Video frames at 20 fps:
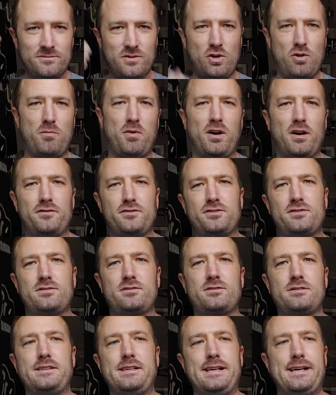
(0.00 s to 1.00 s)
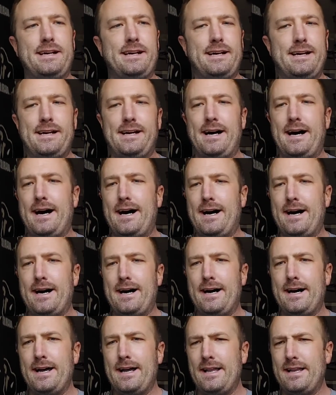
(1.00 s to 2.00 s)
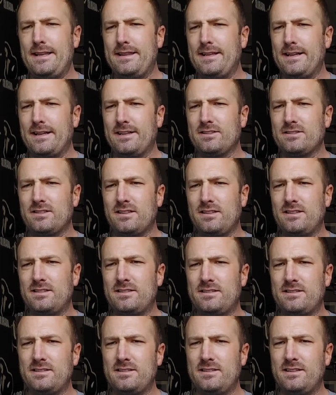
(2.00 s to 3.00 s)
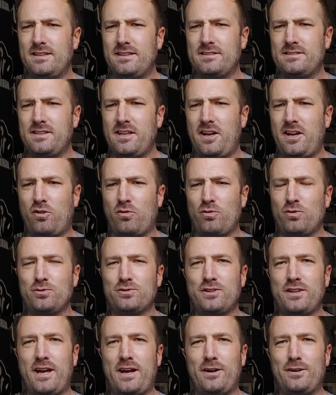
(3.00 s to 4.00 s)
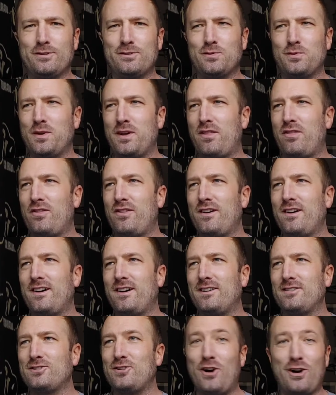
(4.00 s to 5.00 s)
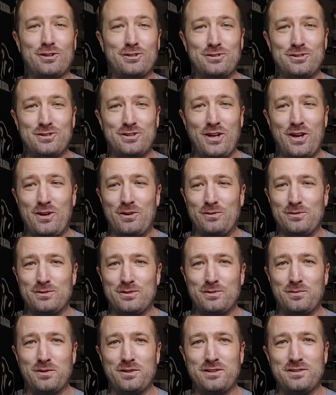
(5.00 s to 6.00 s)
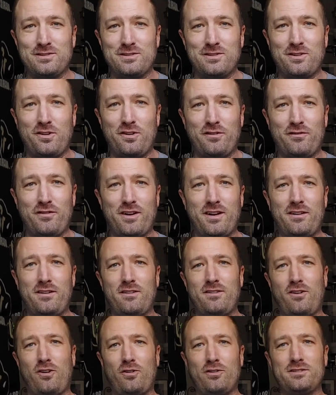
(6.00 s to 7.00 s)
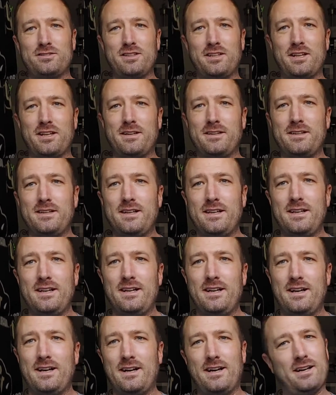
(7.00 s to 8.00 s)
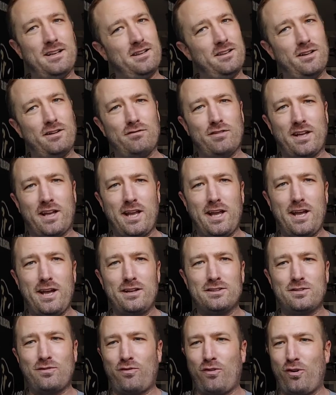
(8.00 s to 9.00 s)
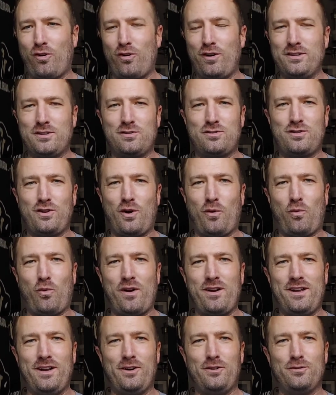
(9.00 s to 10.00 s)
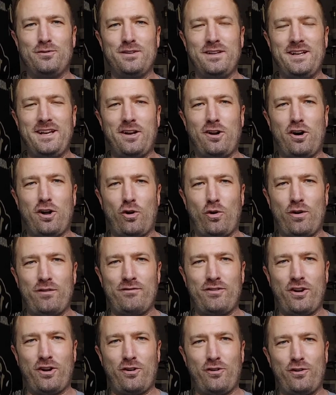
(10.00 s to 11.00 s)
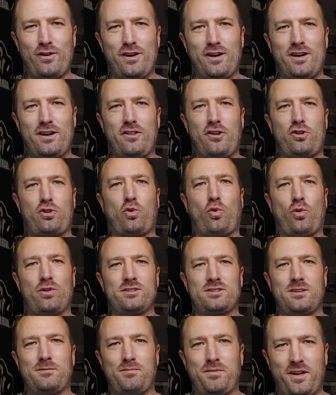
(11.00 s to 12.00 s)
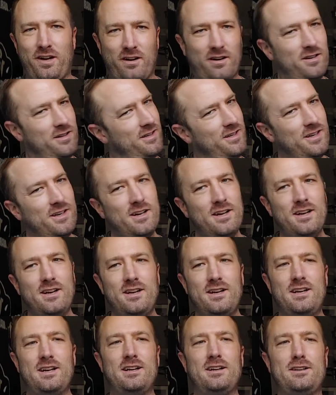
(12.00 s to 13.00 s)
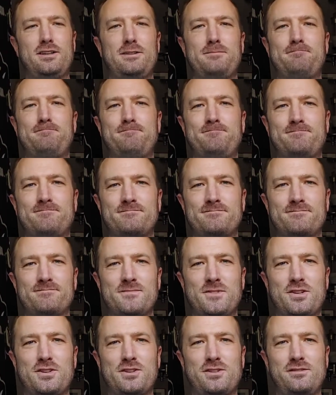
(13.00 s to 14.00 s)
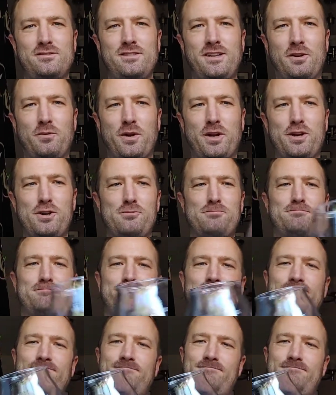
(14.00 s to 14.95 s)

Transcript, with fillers: Go Buffs. Uh, anything else on this? Uh, Santa Cruz in the house with uh, socks and sandals is what this is called. If I didn't already say that. Uh, lovely can. It's for it's uh, you know in honor of their uh, their tourists up there. All right, here we go.